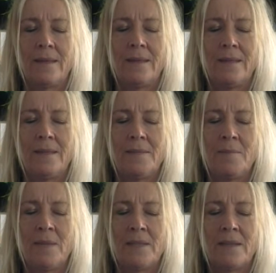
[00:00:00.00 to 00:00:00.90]
It doesn't
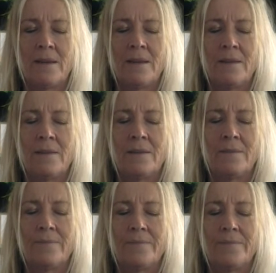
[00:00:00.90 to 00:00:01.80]
matter either.
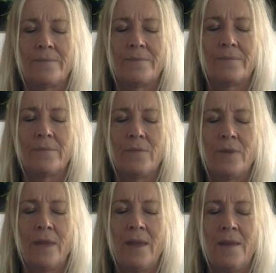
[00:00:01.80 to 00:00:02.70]

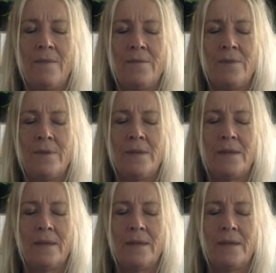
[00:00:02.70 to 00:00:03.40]
Whatever